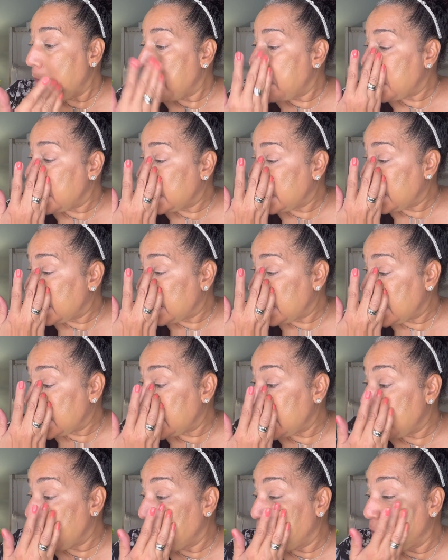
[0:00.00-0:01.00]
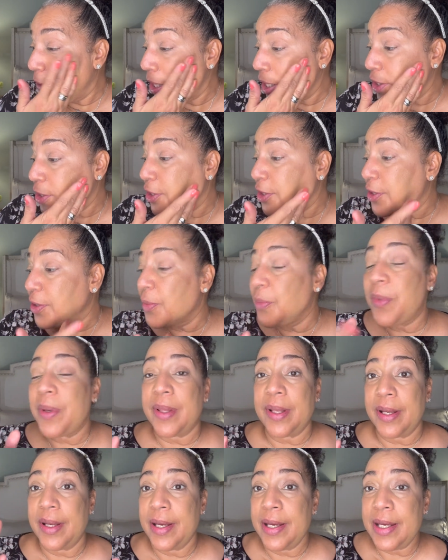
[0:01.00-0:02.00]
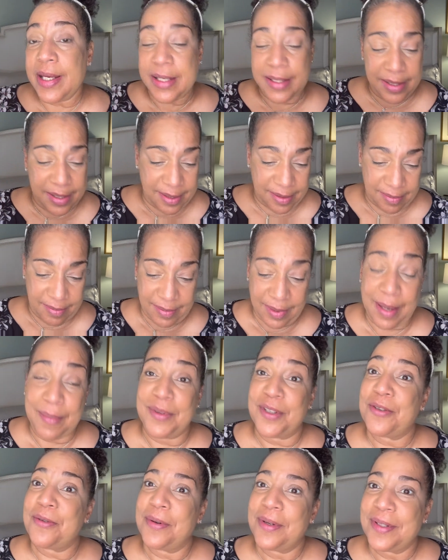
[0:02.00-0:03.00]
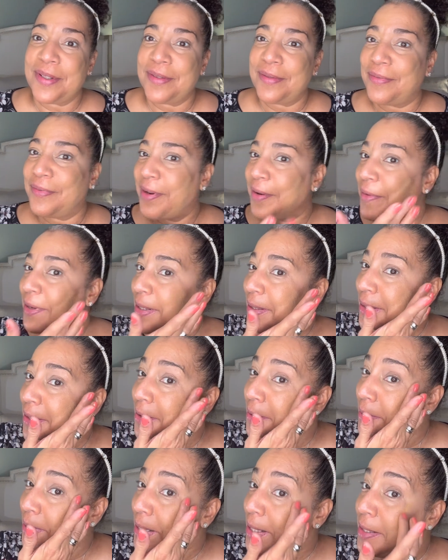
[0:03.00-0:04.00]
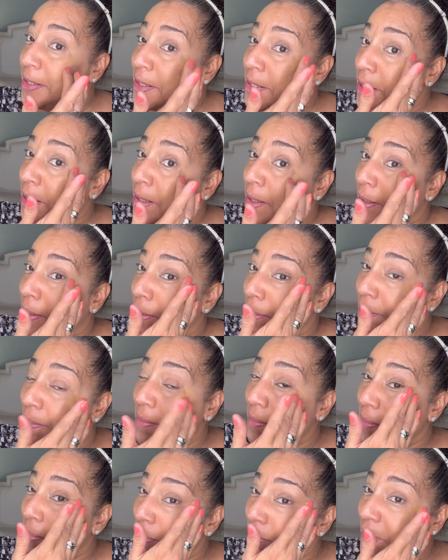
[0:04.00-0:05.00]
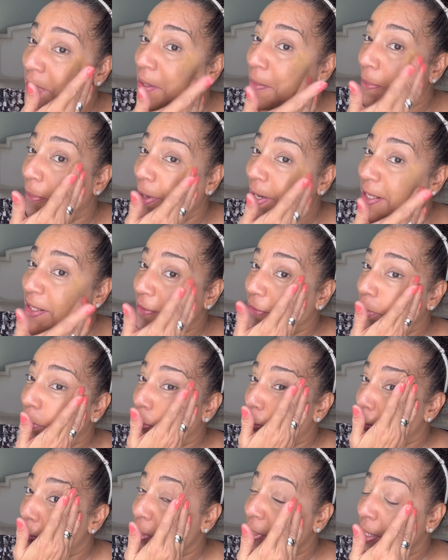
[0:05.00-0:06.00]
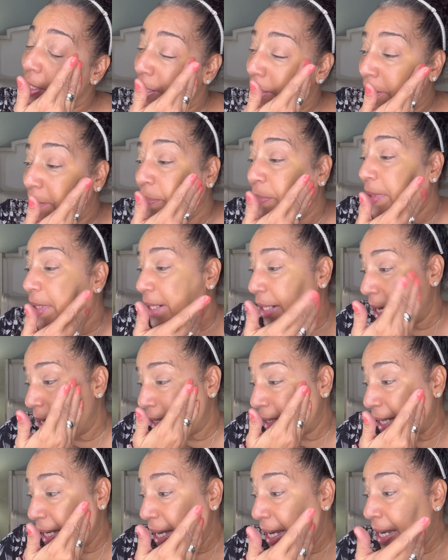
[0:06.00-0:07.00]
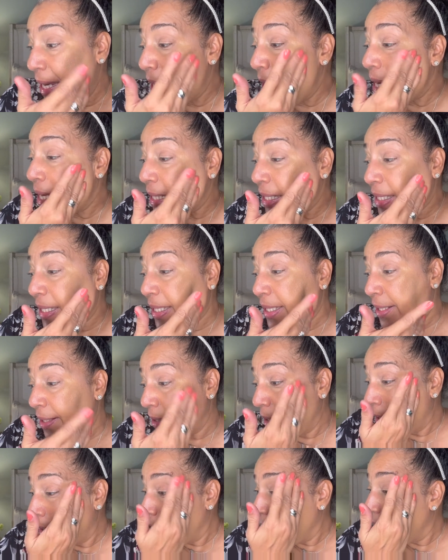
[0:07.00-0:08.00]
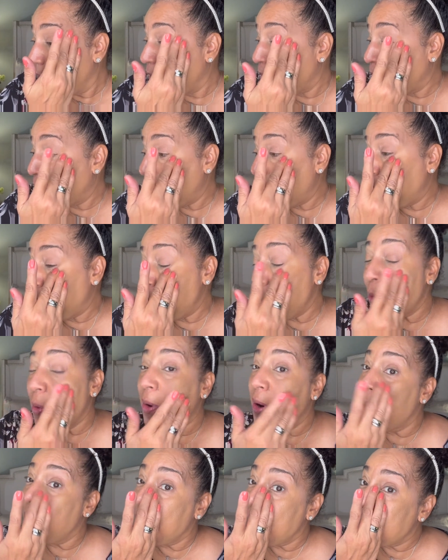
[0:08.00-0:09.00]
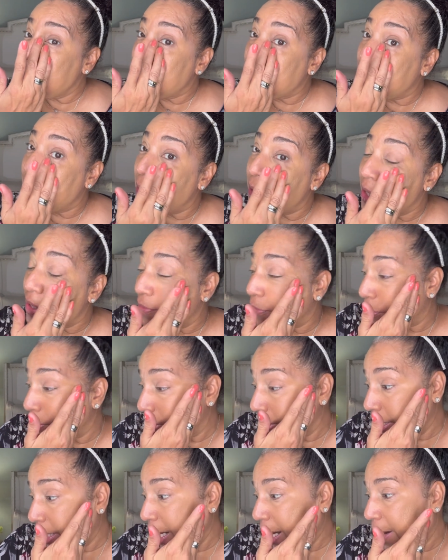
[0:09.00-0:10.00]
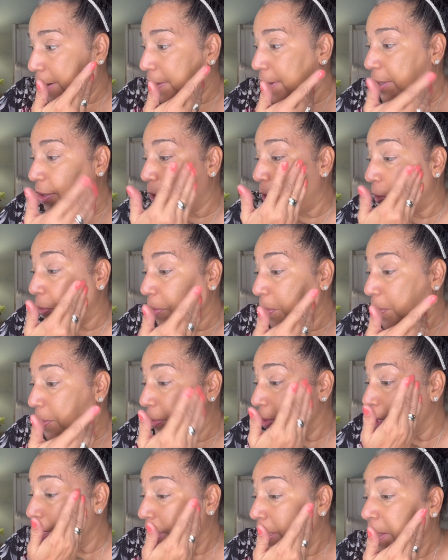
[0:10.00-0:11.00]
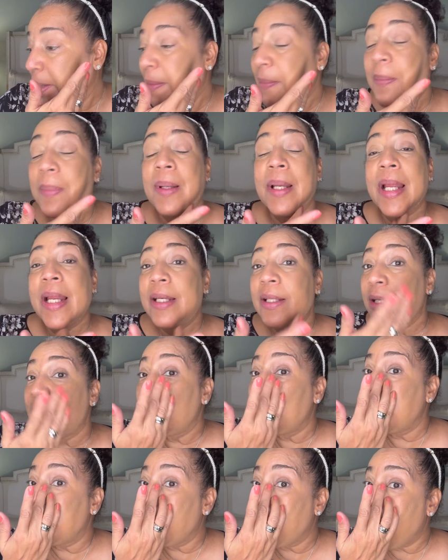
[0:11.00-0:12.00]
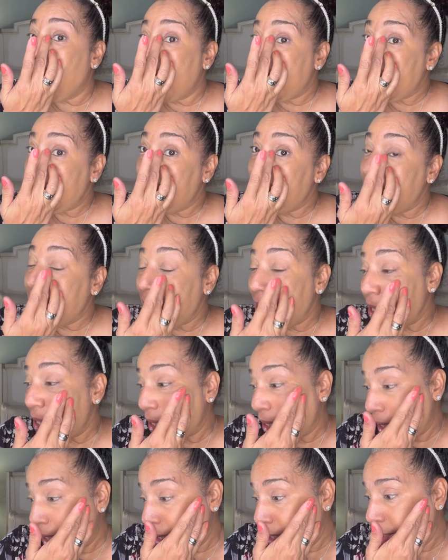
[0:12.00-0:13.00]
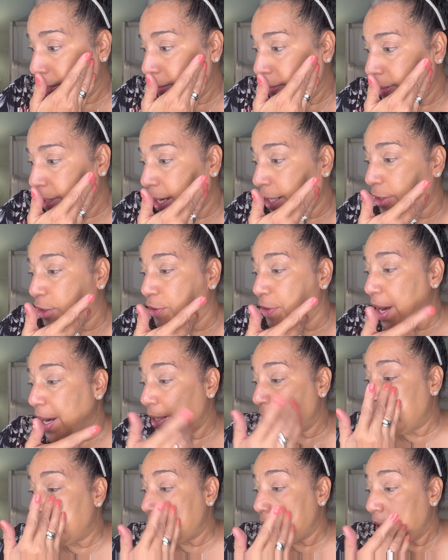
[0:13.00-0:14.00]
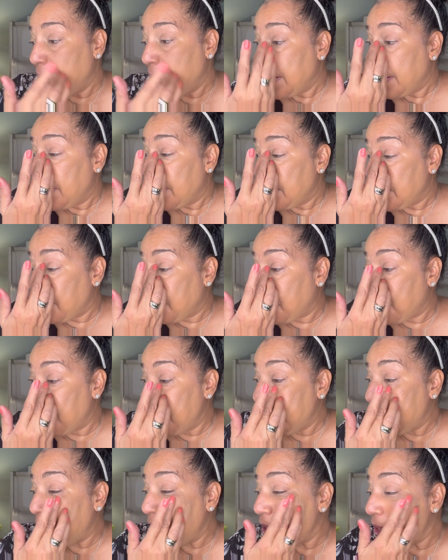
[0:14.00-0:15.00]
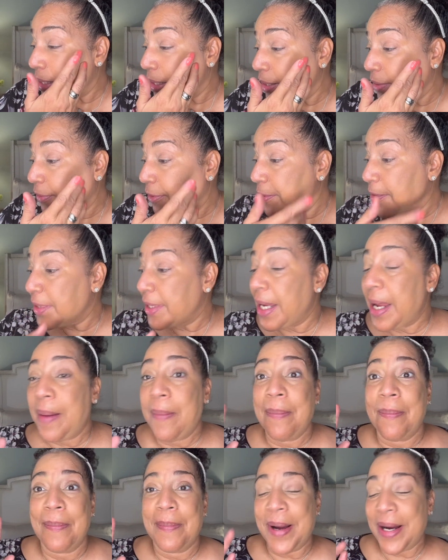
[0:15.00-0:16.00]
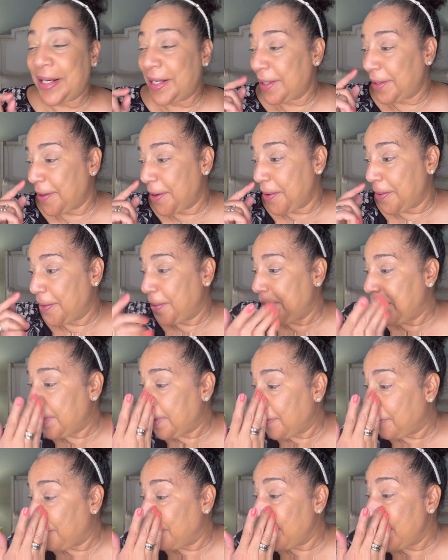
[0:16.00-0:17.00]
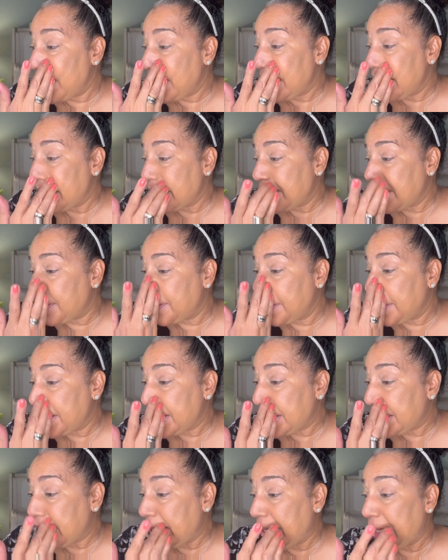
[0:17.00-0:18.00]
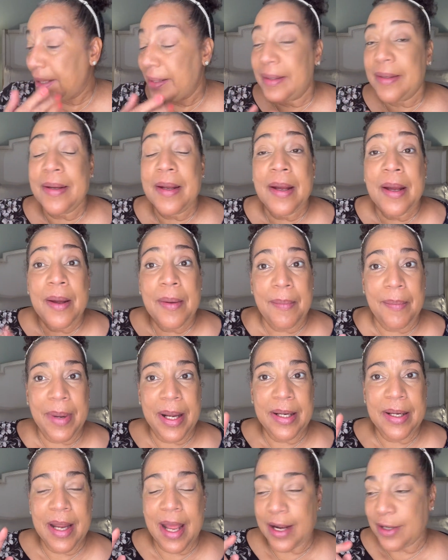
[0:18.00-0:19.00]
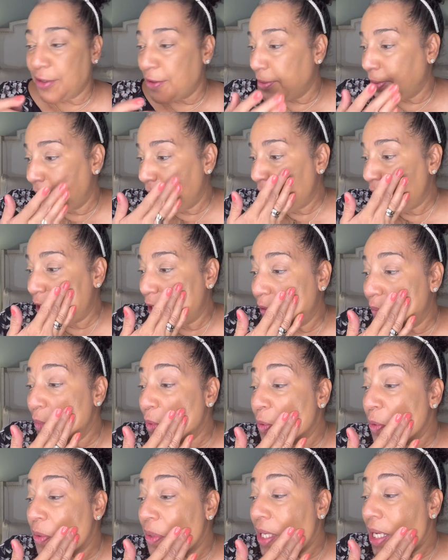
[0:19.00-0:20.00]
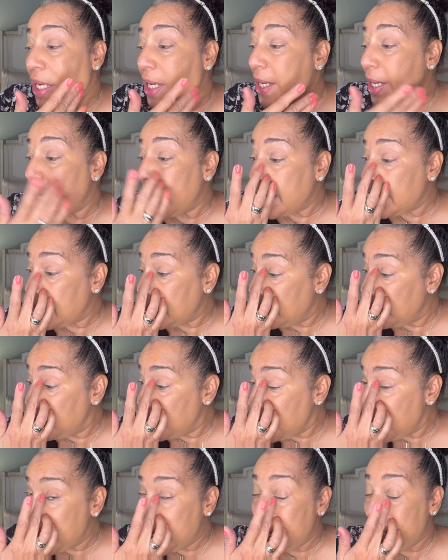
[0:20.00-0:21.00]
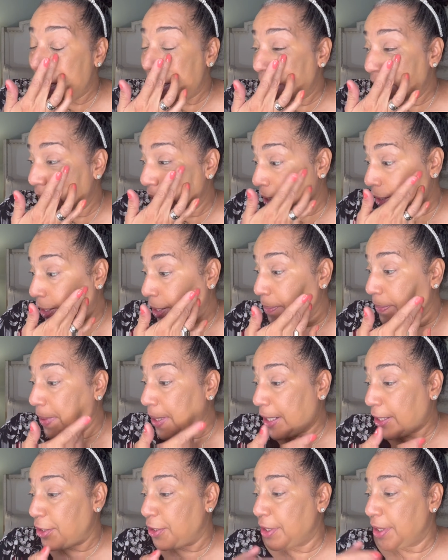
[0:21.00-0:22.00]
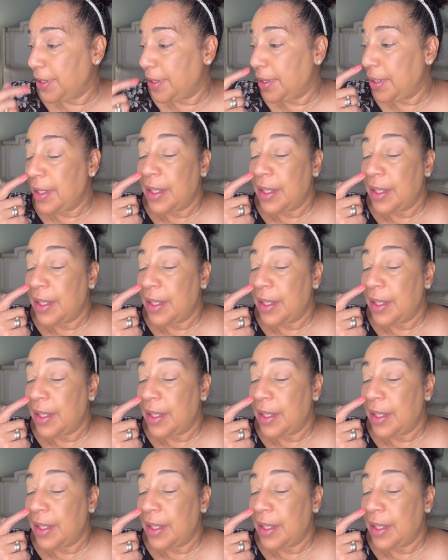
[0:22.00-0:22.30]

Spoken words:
It says it's enriched with a hint, I'm sure it's a very little hint with the price of gold, but it has a hint of pure 24-karat gold blended with white peony extracts. The formula delivers a bucket load of radiance to the skin by naturally smoothing and illuminating the complexion.